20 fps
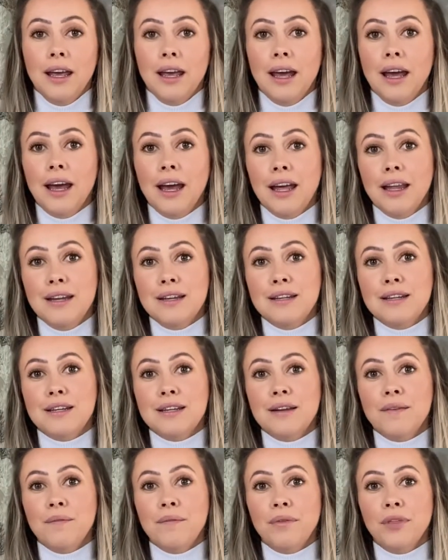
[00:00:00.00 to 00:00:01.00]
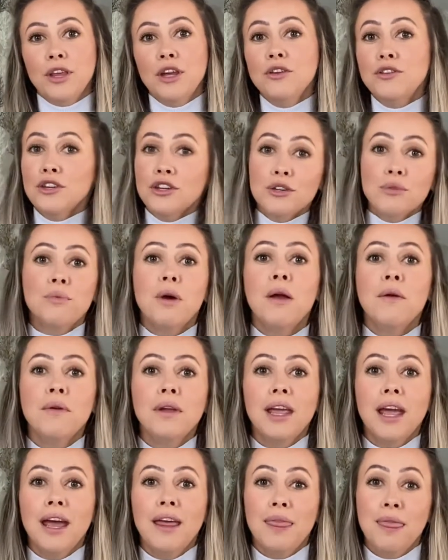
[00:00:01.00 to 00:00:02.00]
and you just won't
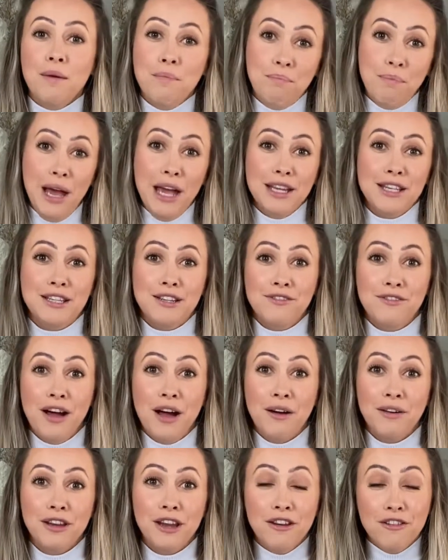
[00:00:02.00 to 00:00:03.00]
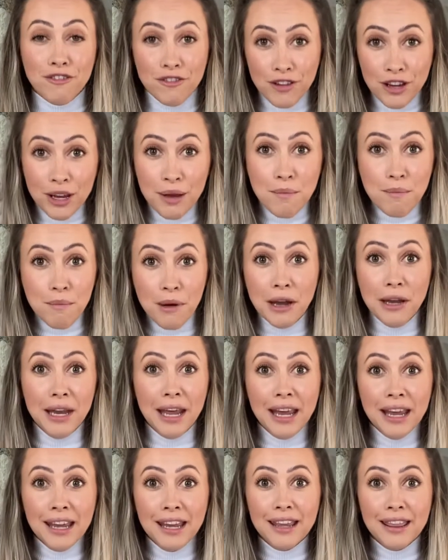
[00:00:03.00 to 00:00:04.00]
get the best value for your
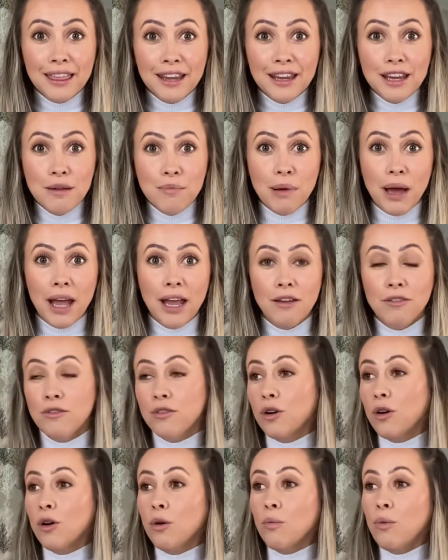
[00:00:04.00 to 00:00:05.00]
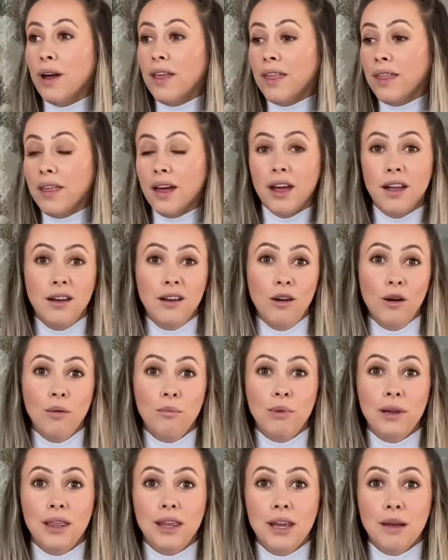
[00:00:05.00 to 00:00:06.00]
money that you're paying for, whether that not
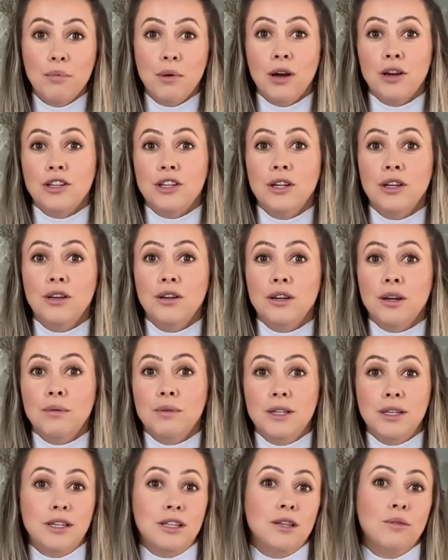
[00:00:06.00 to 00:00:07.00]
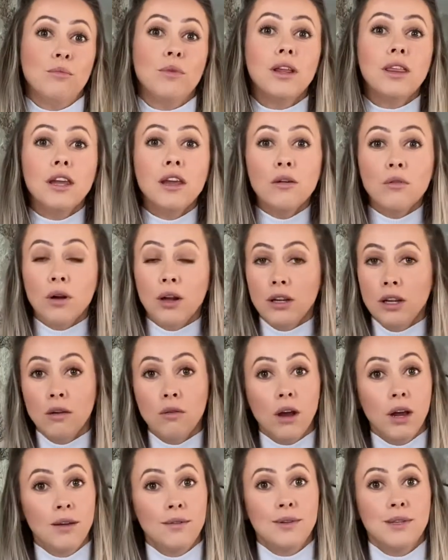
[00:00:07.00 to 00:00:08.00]
be the Obagi Nu-Derm system, whether you're on your
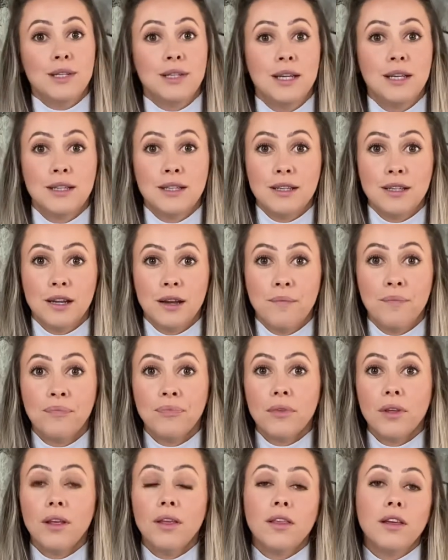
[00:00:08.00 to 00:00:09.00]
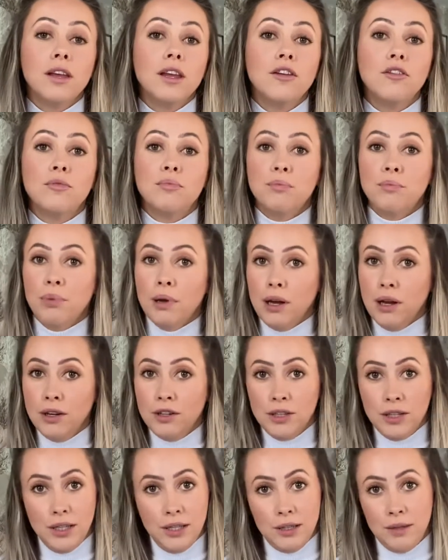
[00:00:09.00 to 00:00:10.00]
own system that you've
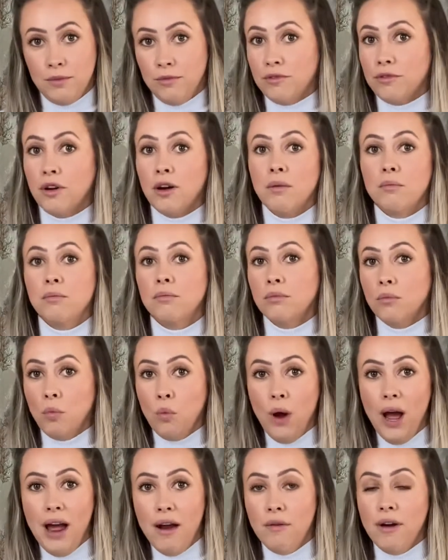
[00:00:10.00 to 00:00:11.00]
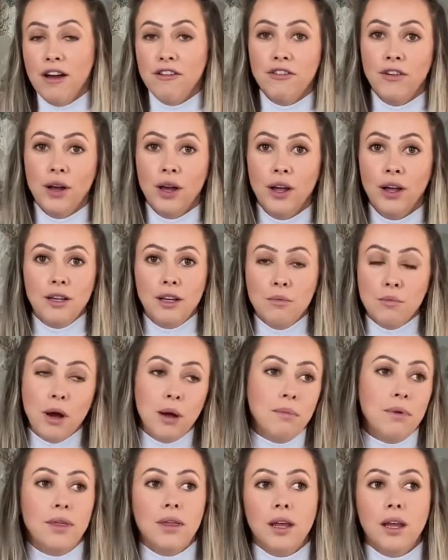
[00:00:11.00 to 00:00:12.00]
purchased from wherever. You might
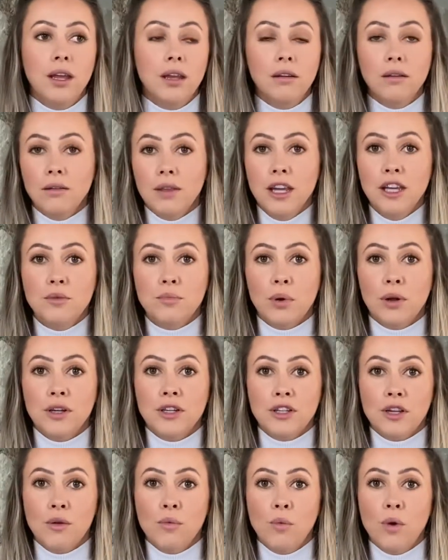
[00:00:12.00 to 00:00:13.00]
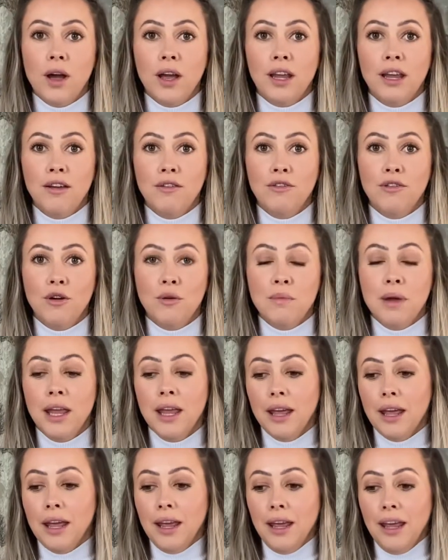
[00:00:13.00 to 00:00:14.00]
be thinking, oh, these products aren't working for me.
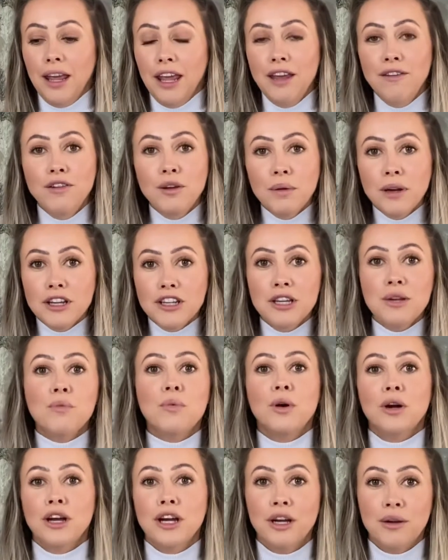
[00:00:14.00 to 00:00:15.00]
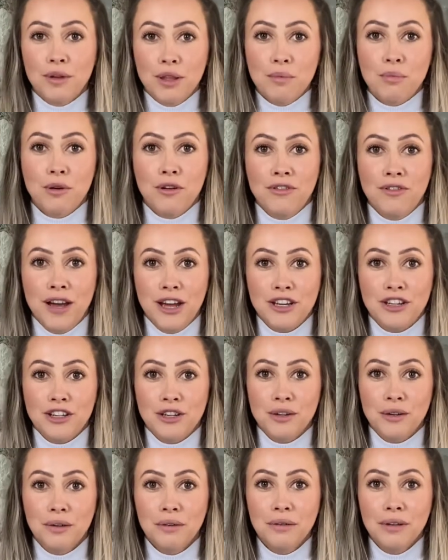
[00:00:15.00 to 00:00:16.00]
If you actually work with a
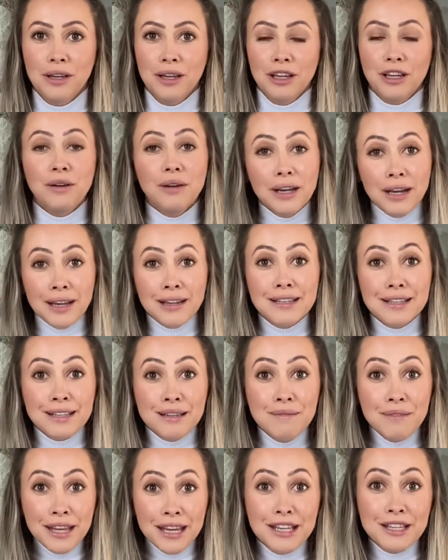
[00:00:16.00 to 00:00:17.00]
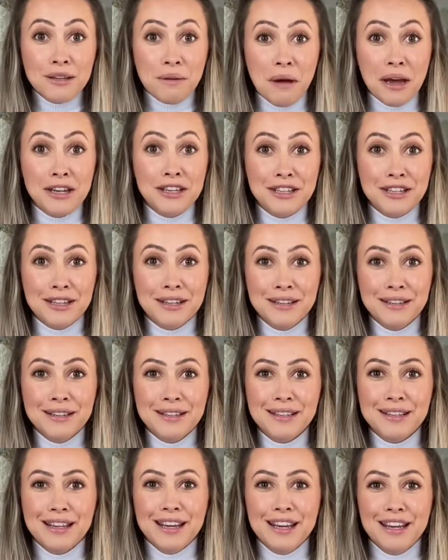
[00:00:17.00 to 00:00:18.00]
professional, you can ask them these questions.
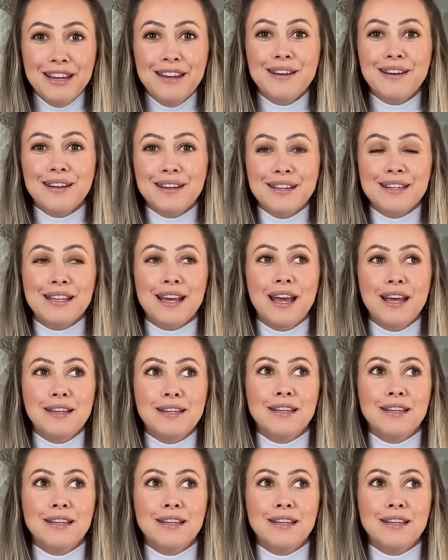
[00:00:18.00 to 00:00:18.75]
You can say to